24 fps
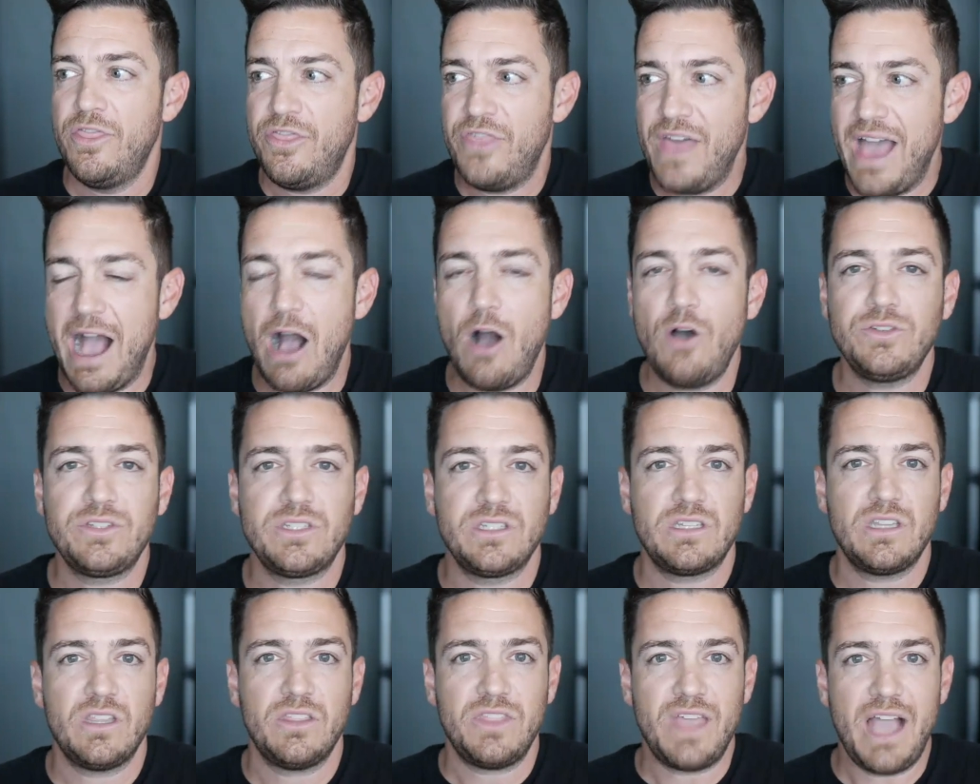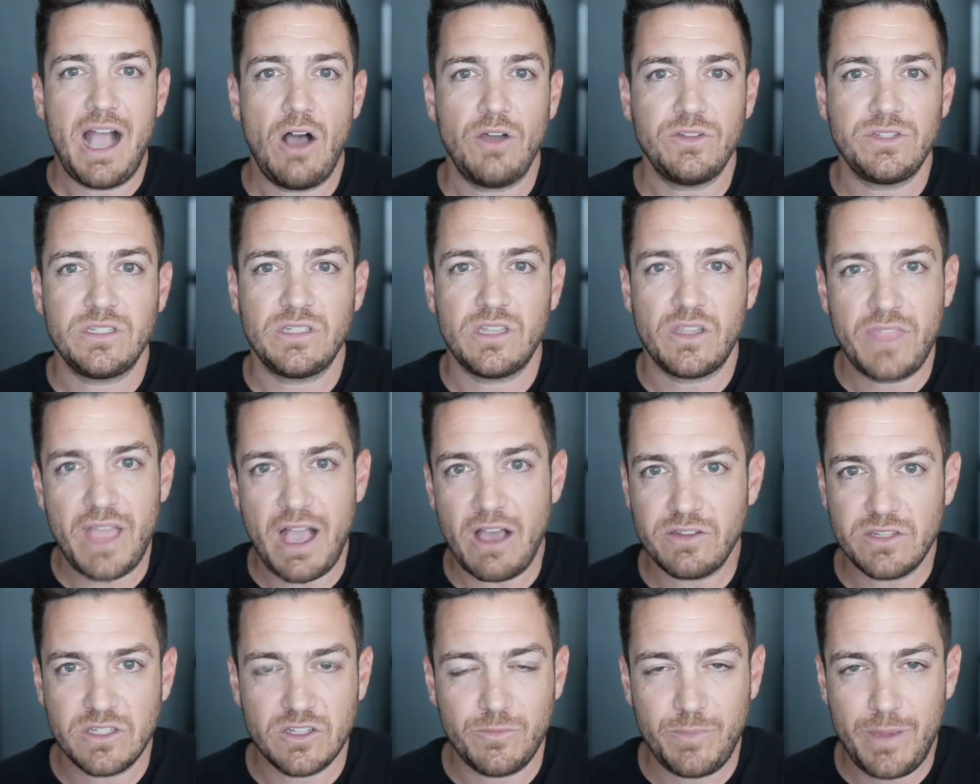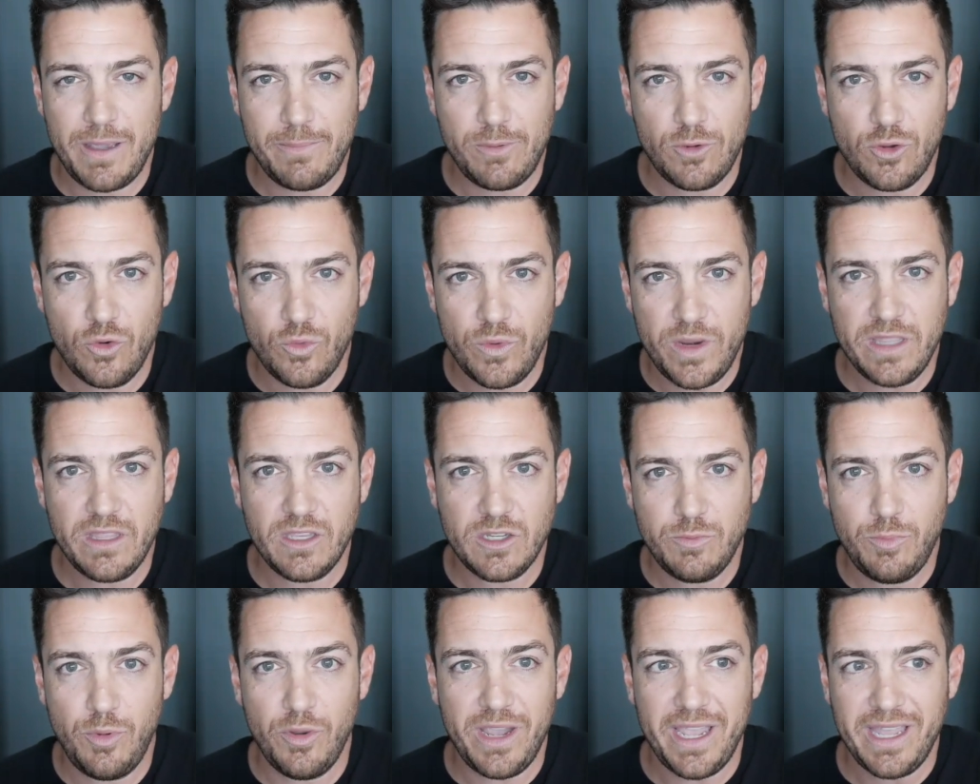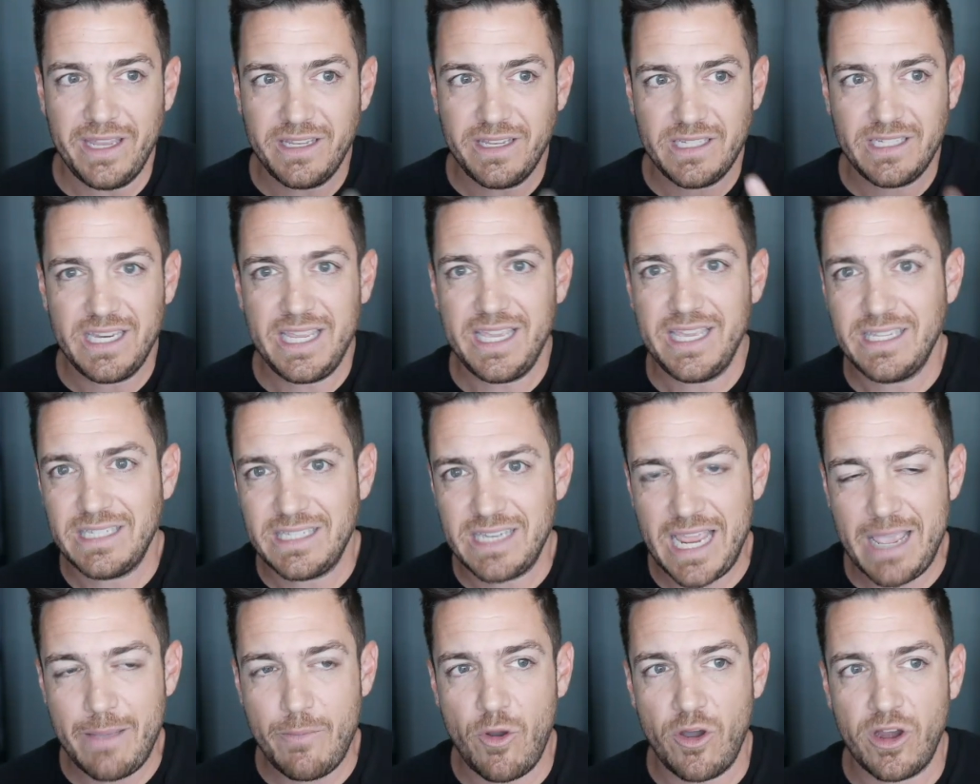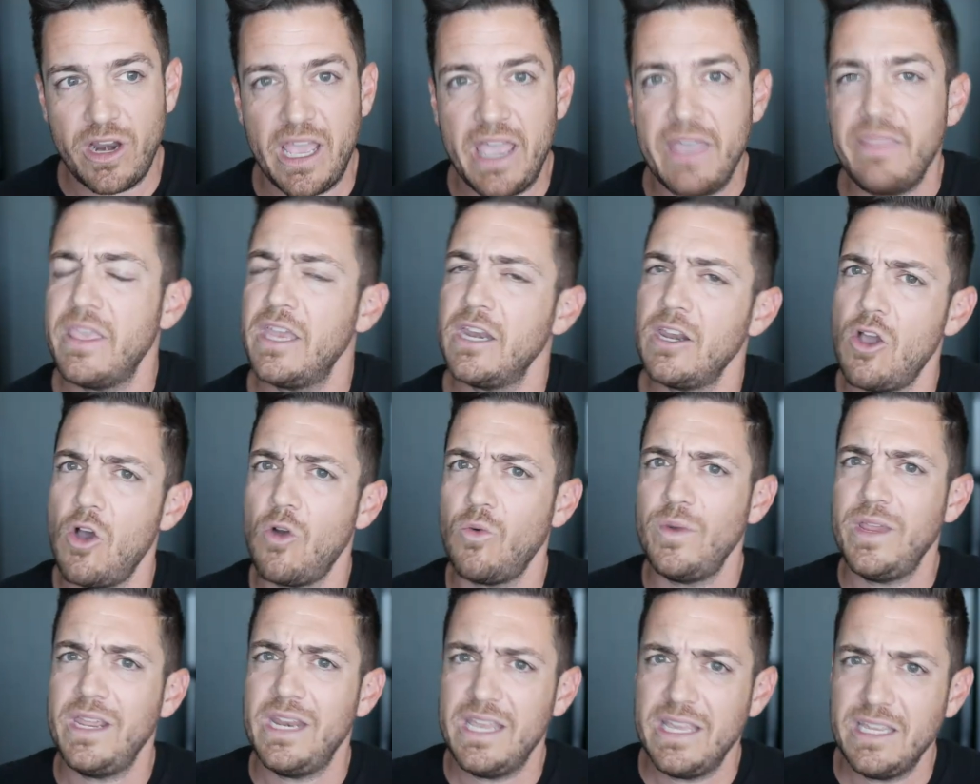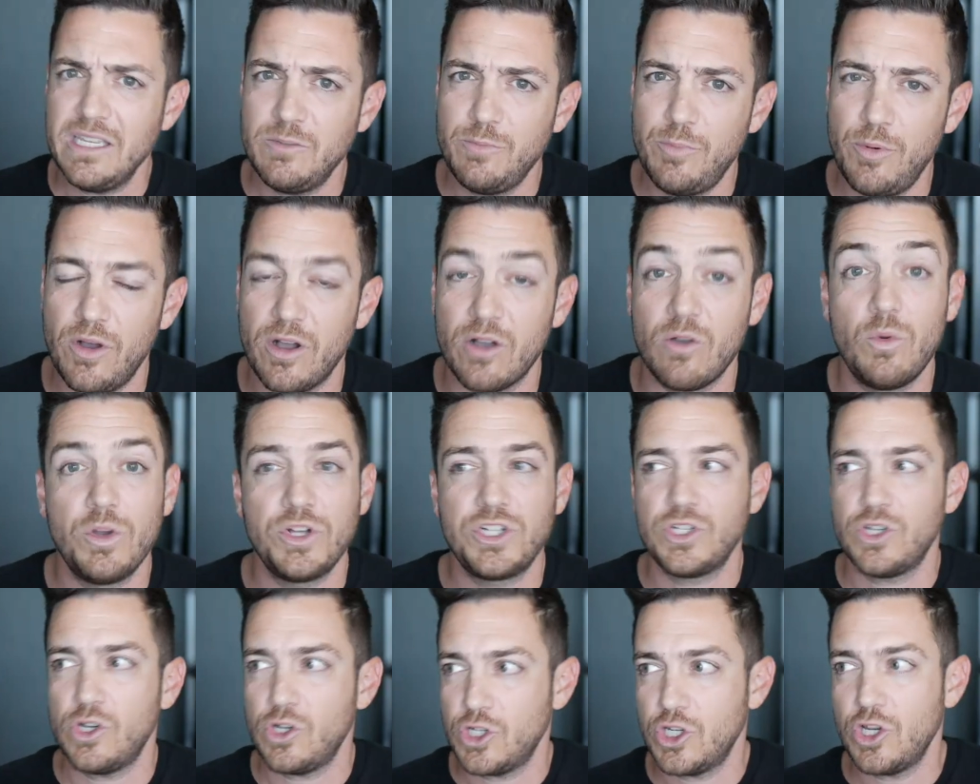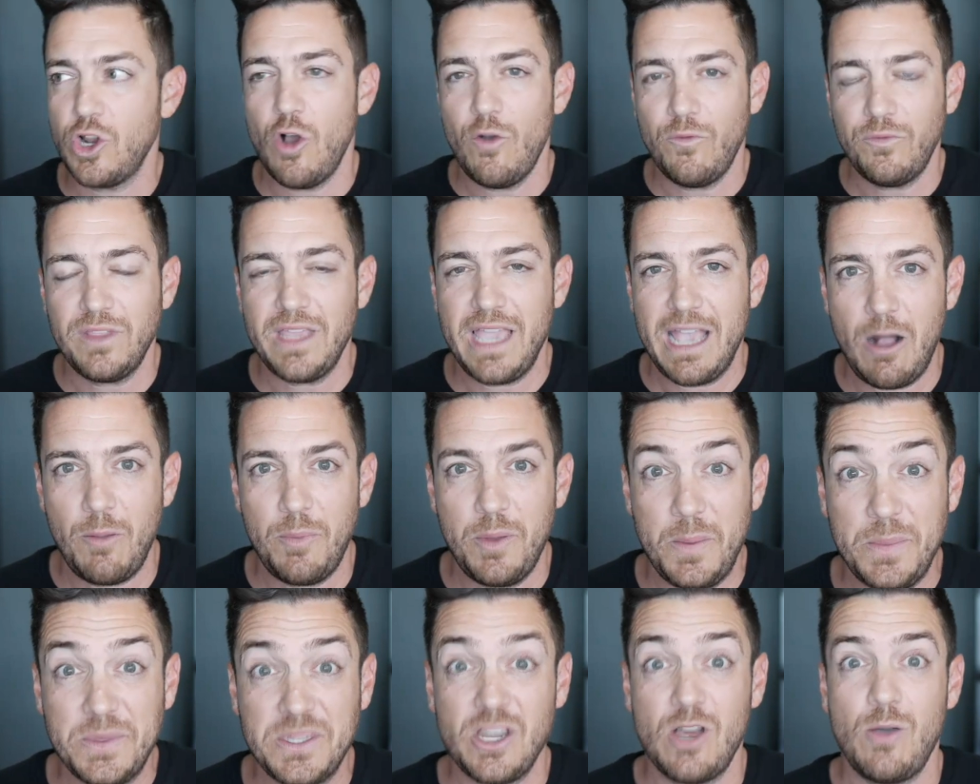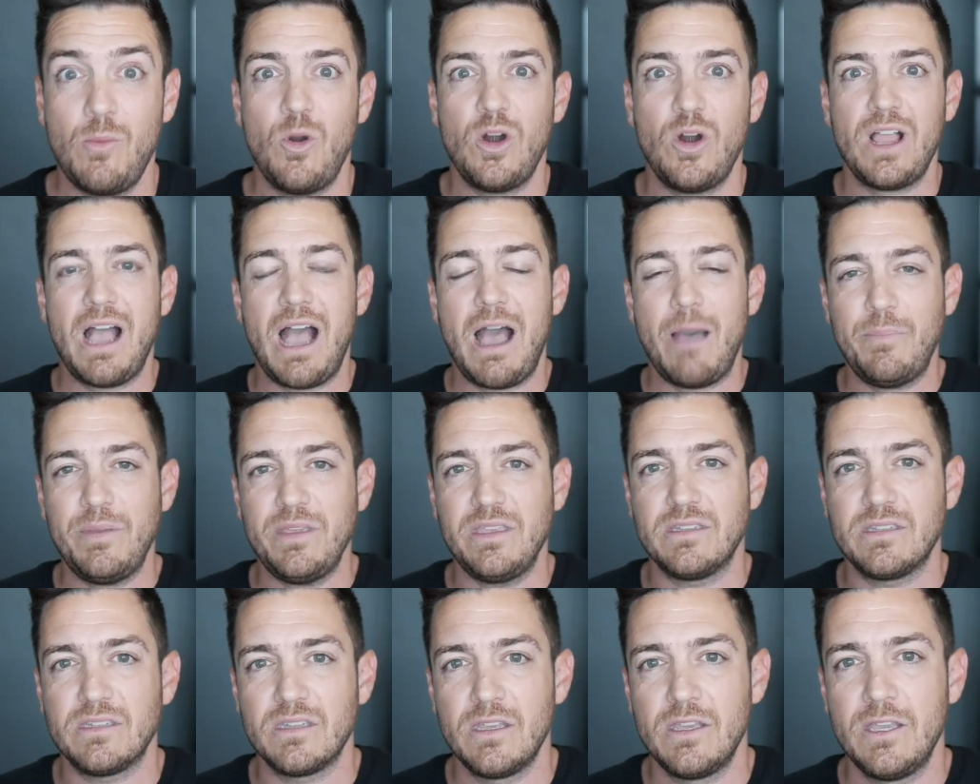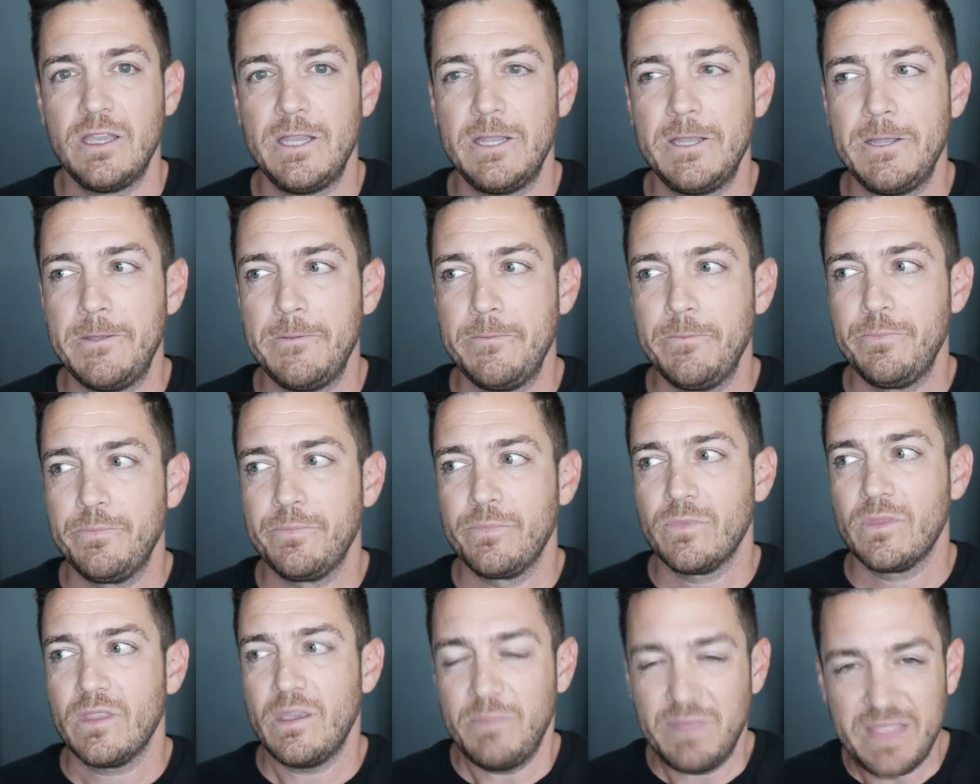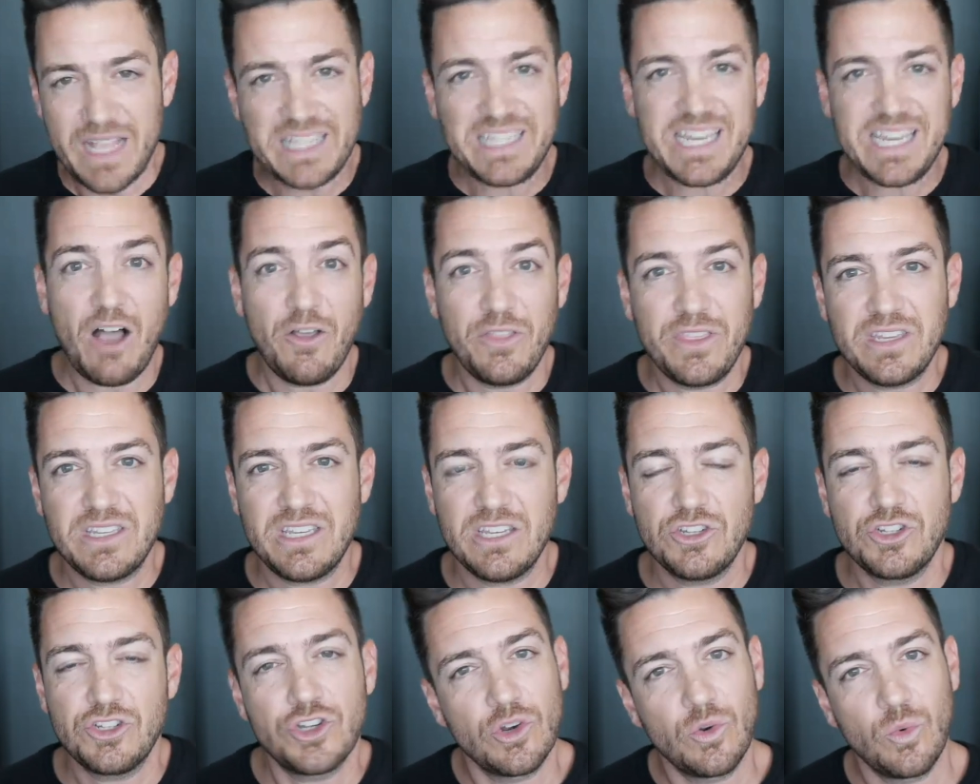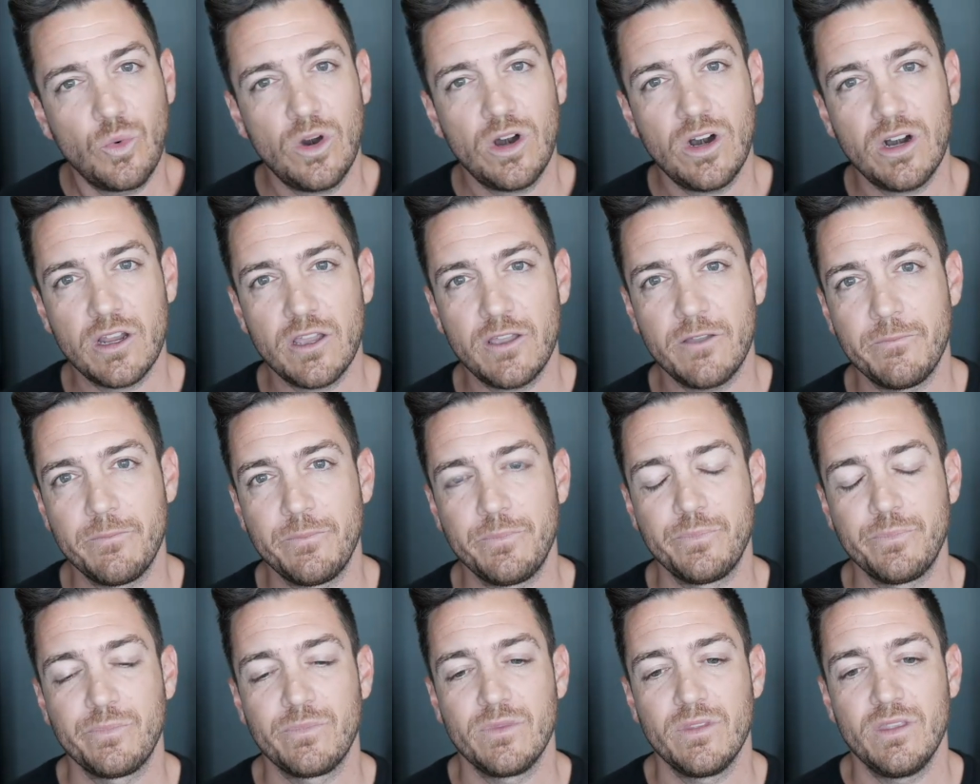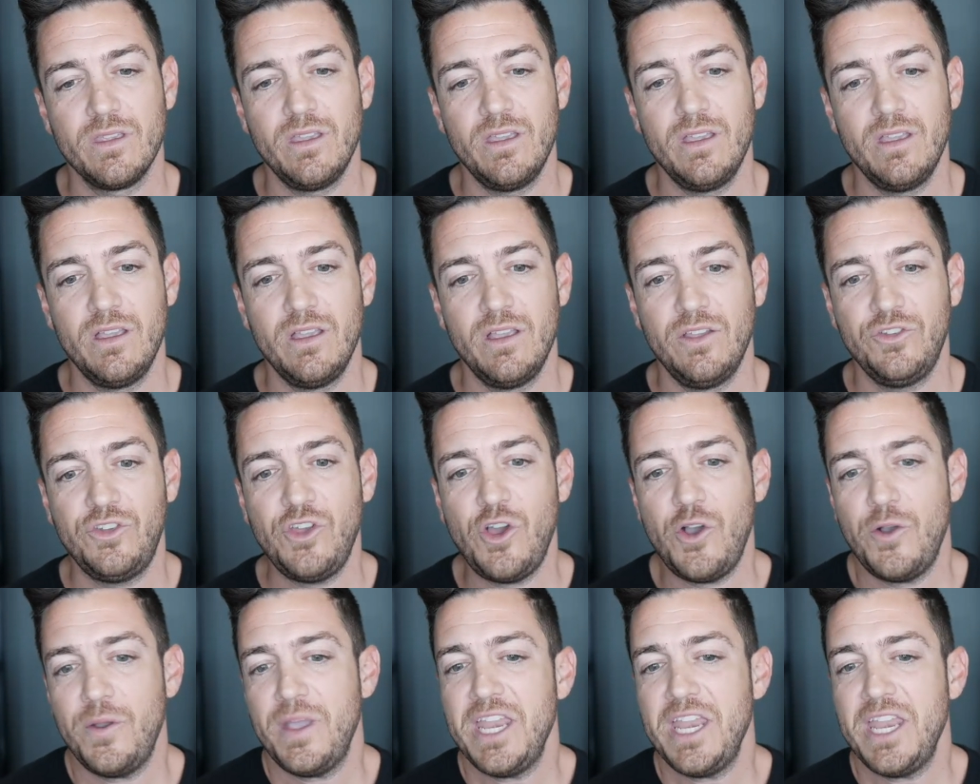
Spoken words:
thousands and thousands and thousands of people who read this book and see his name on it and then go read his book, which should hopefully help him sell more copies. I mean, that's how these things should work. So